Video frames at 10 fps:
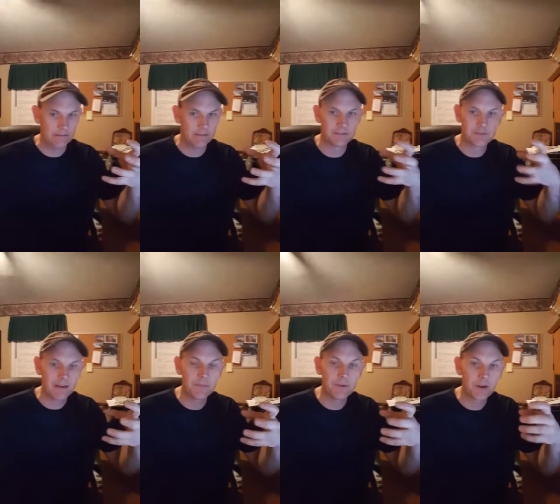It's
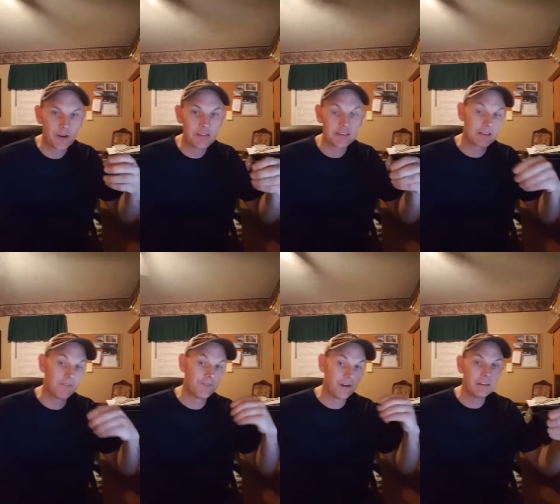driving me crazy because
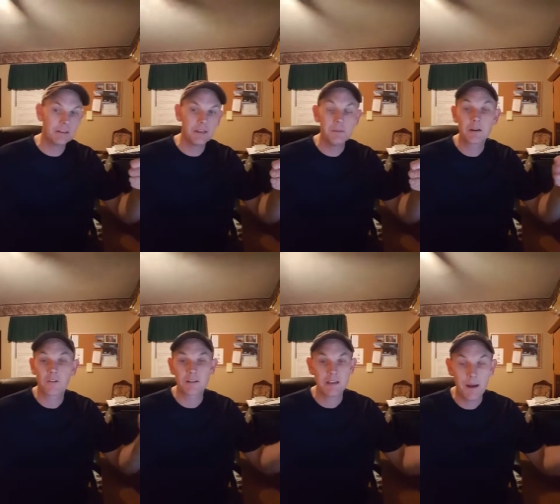I'm very limited on
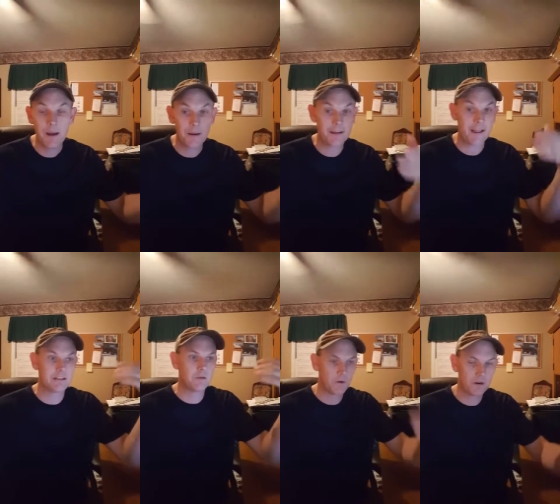the time I can
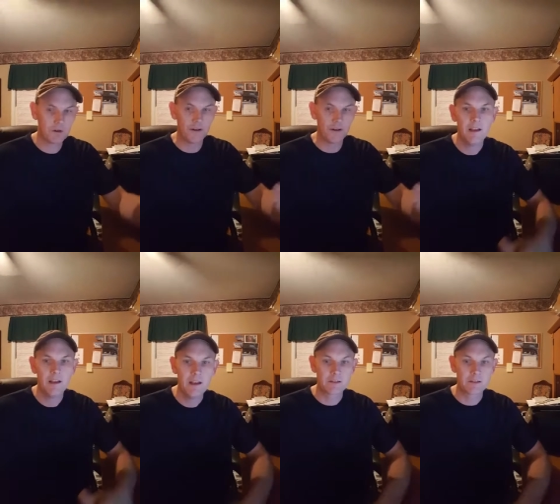actually work on it.